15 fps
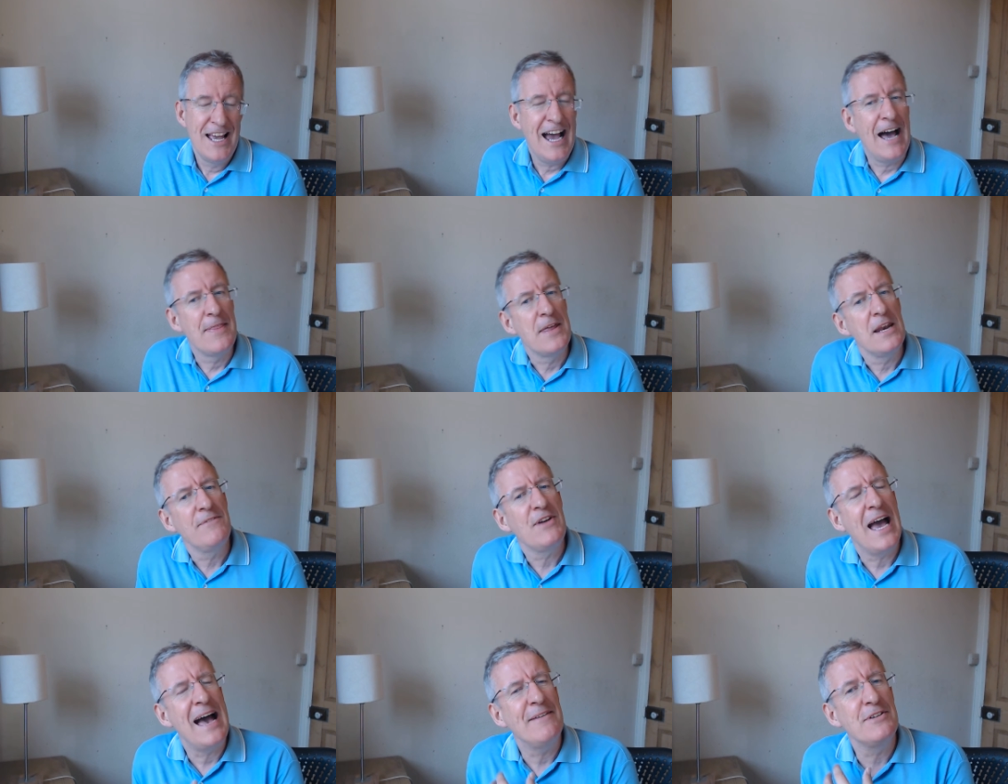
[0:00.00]
And then if
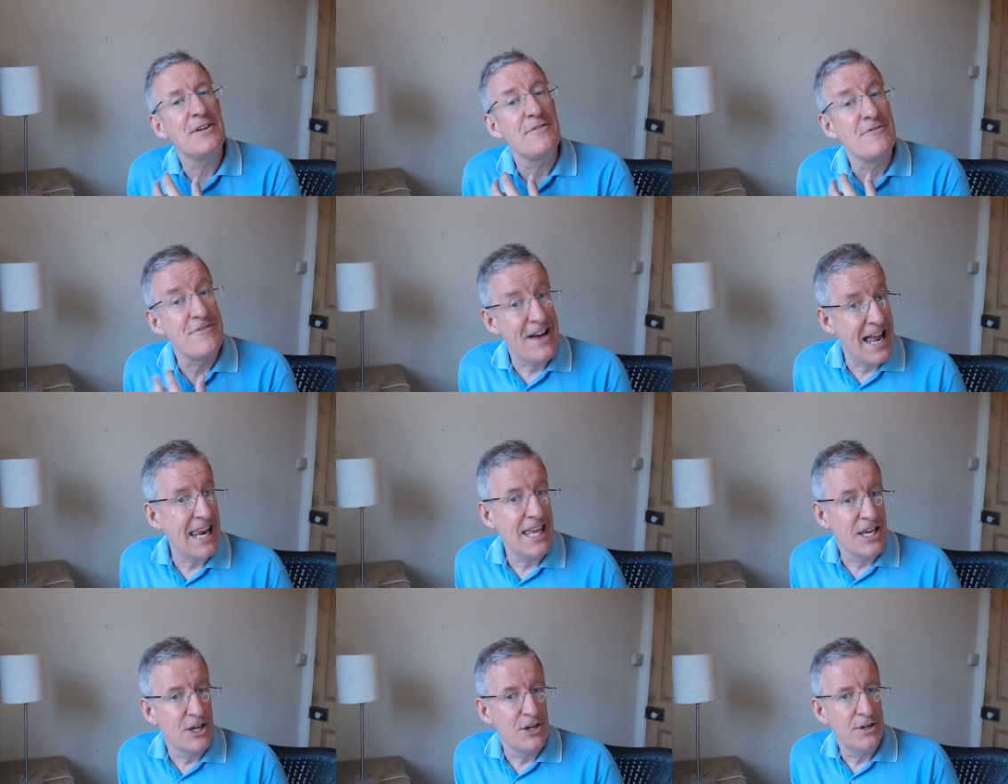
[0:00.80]
you have it at
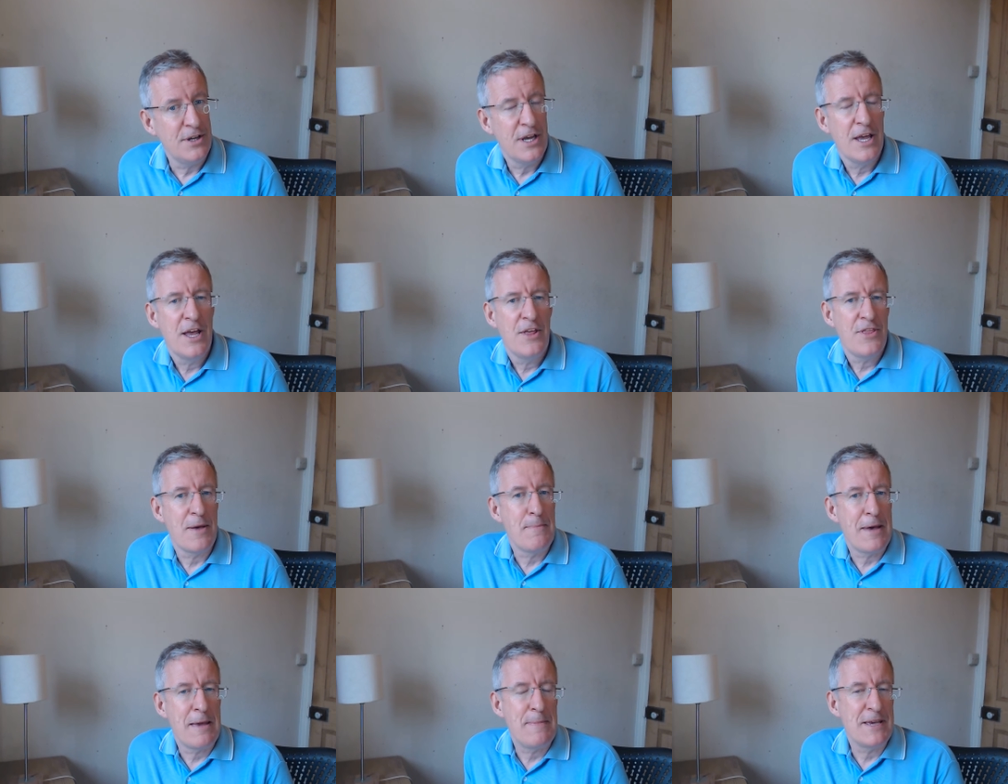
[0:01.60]
value, there may